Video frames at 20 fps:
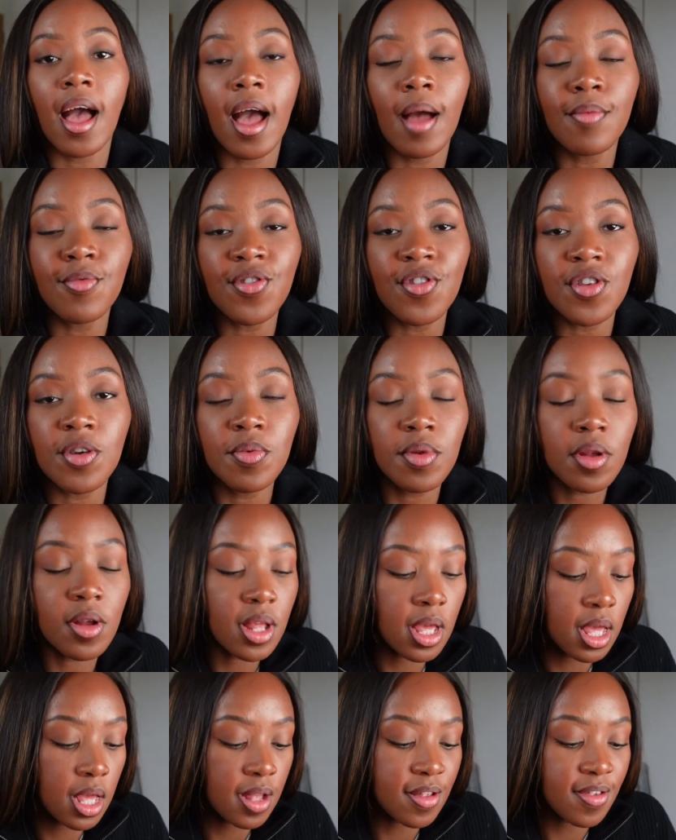I'm just coming on
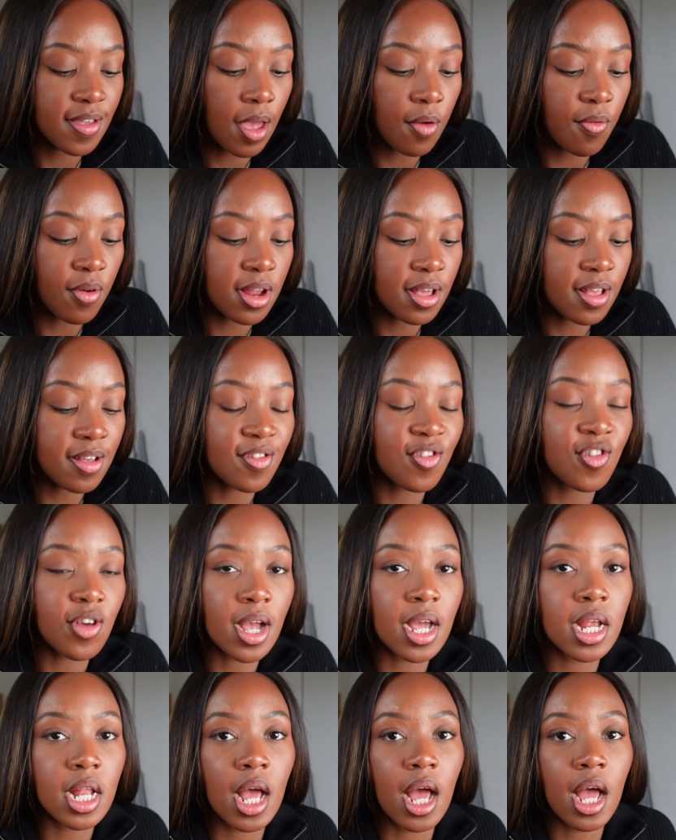here to get ready because
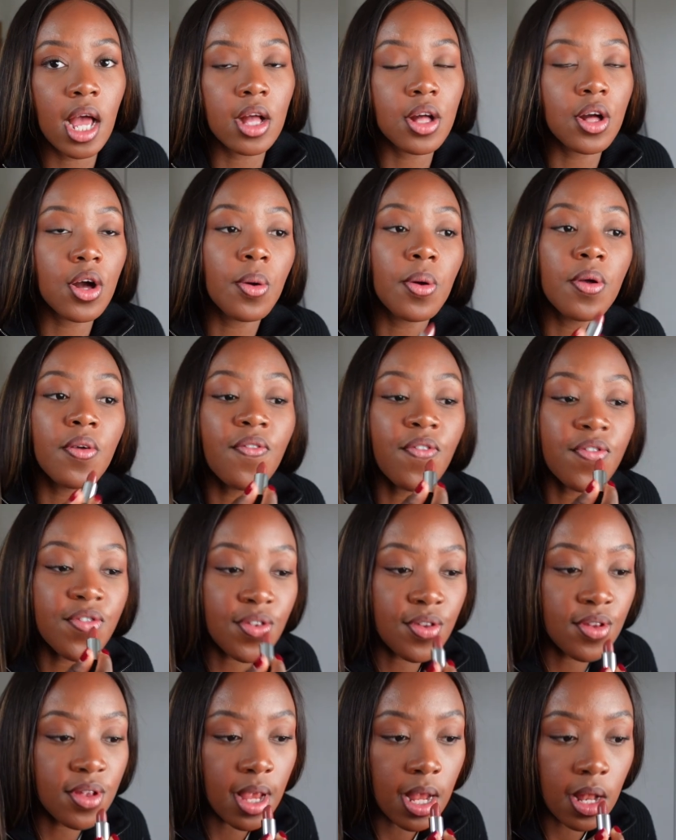Jack and I are going for
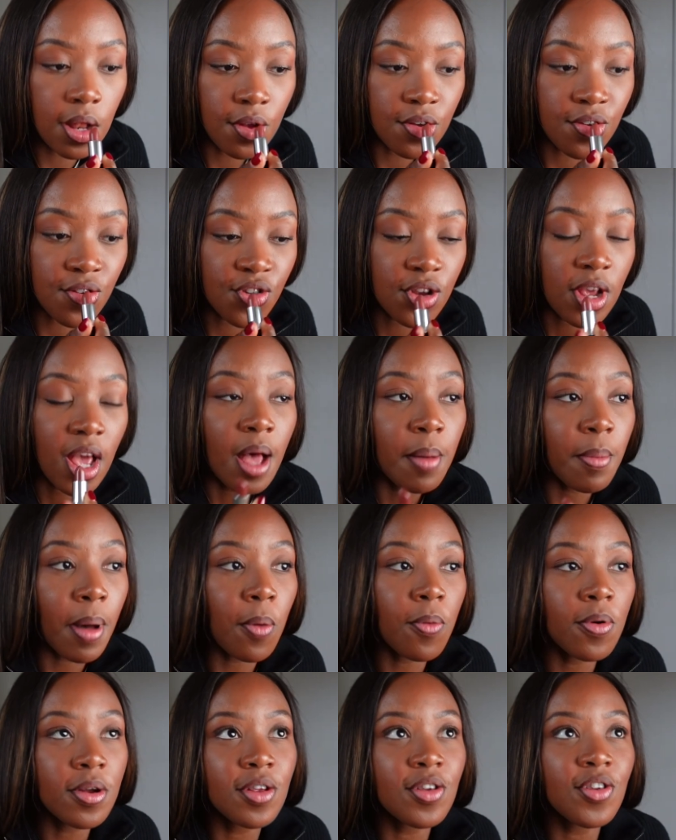Sunday lunch.
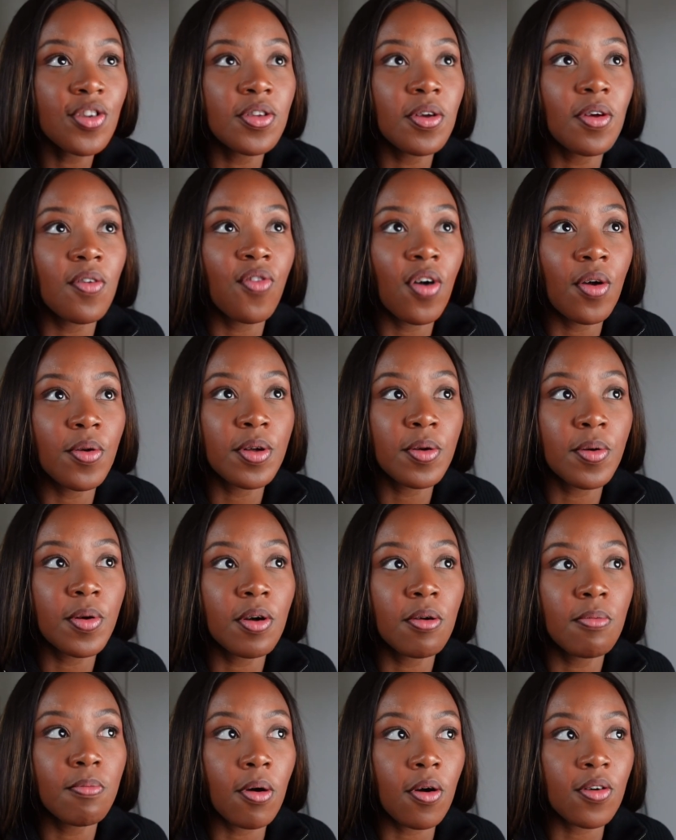I wanted to do a very
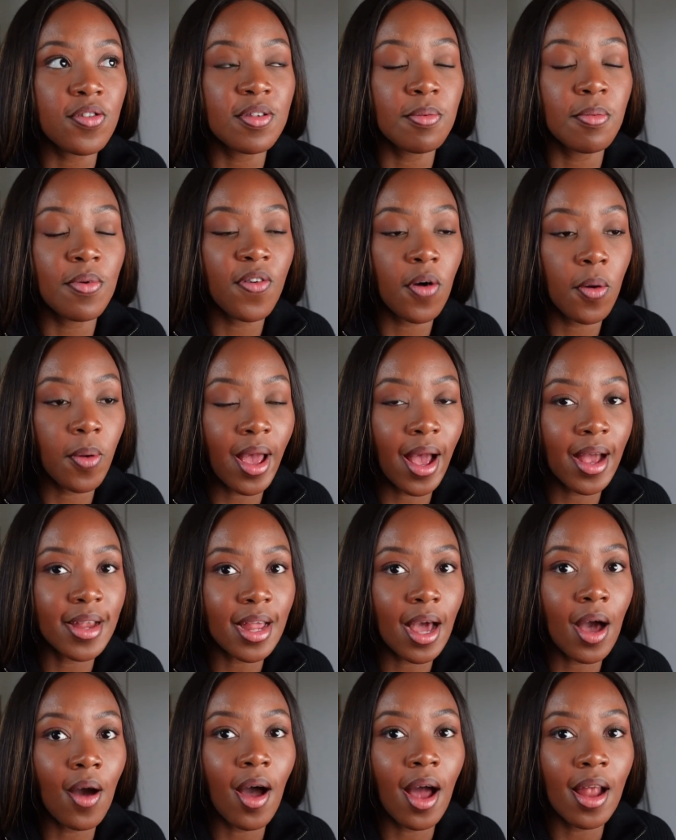quick unboxing before we head
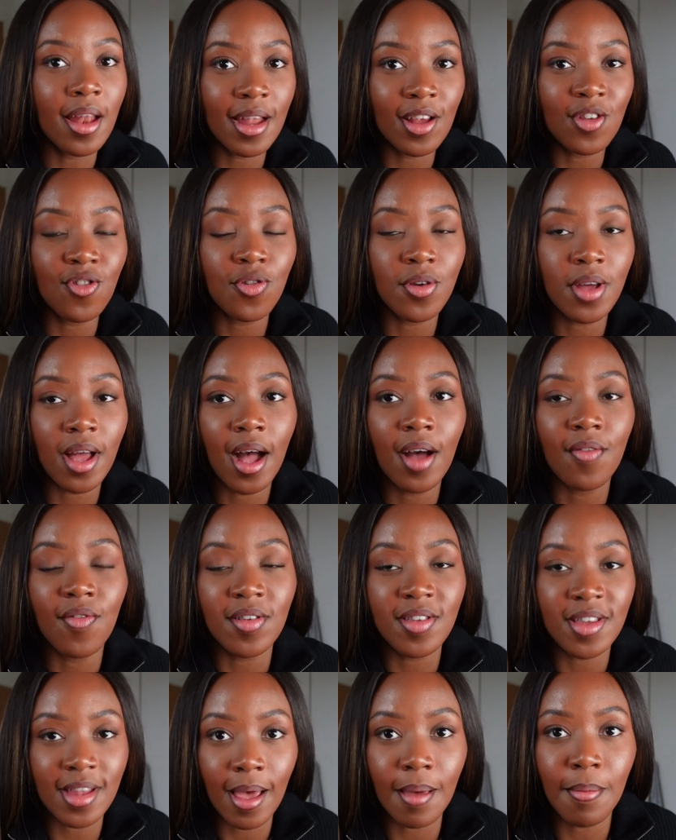out. I literally
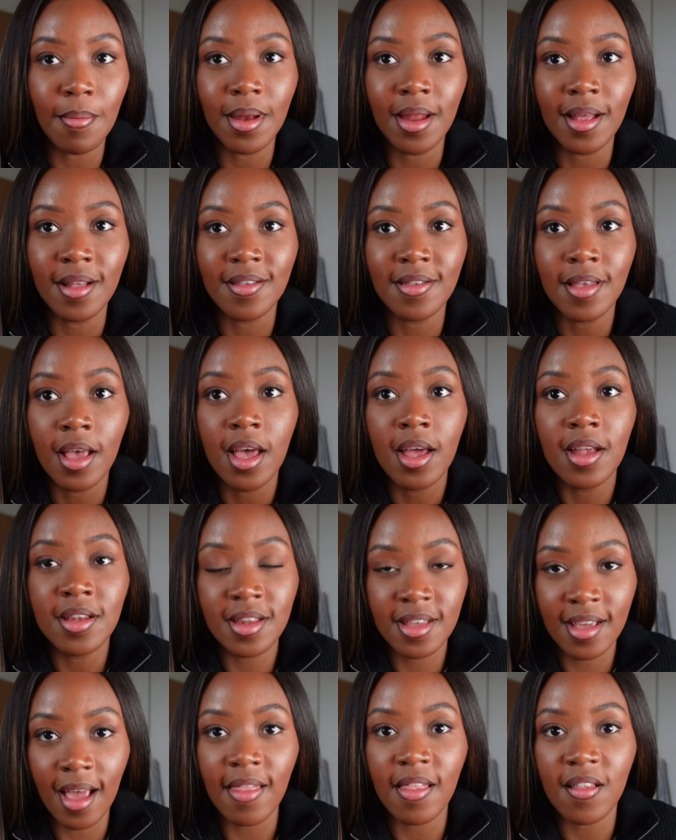have 10 minutes
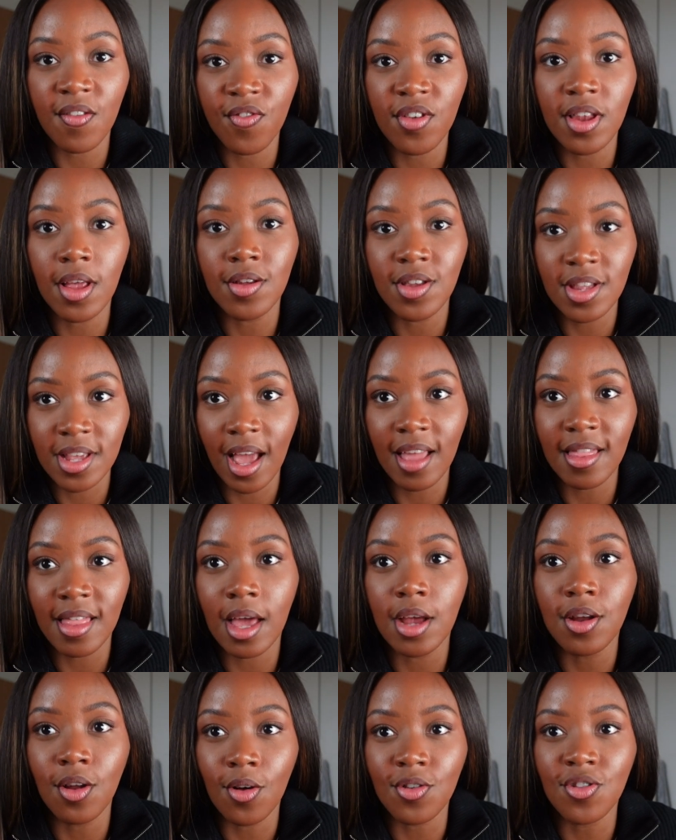to get this video together,
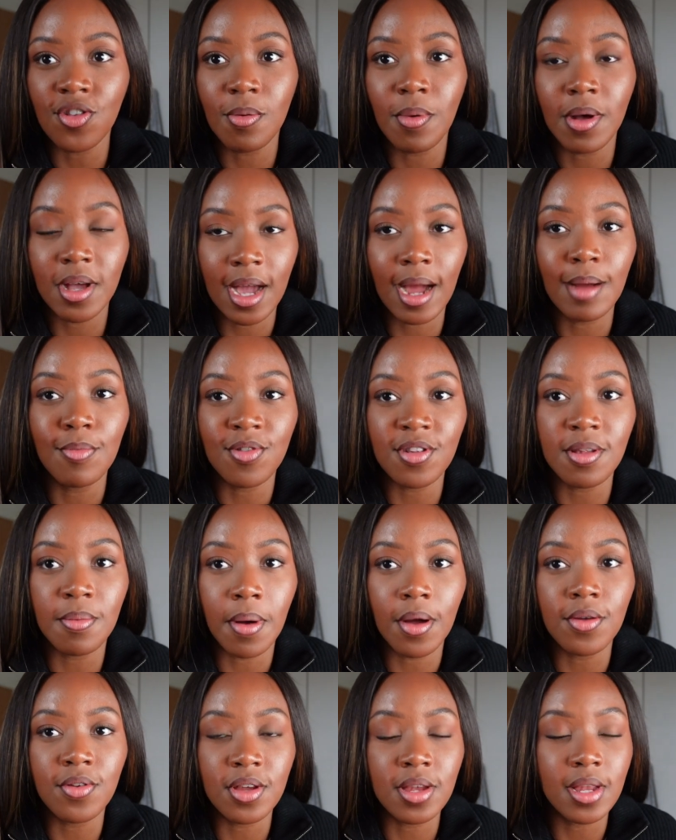and also my camera's
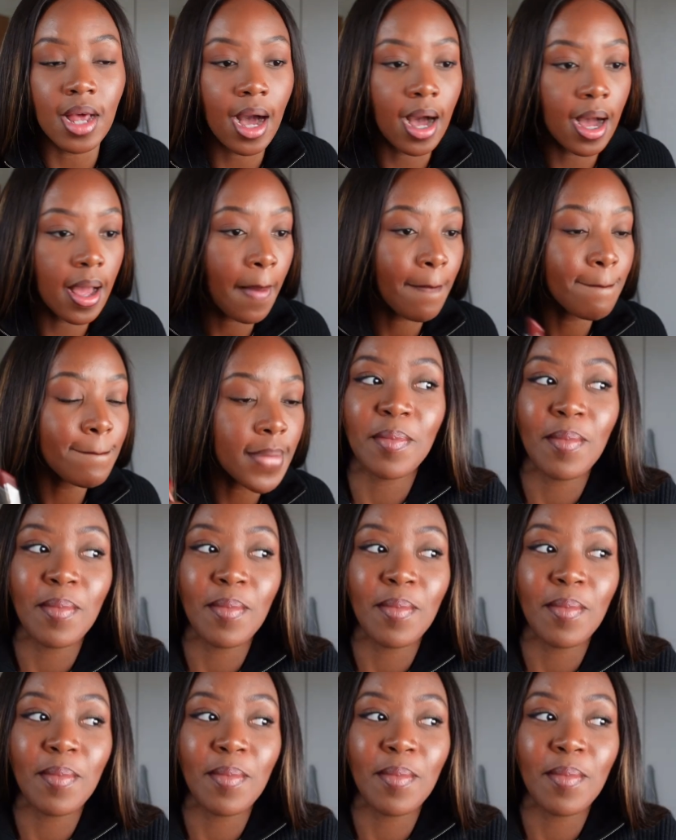about to die.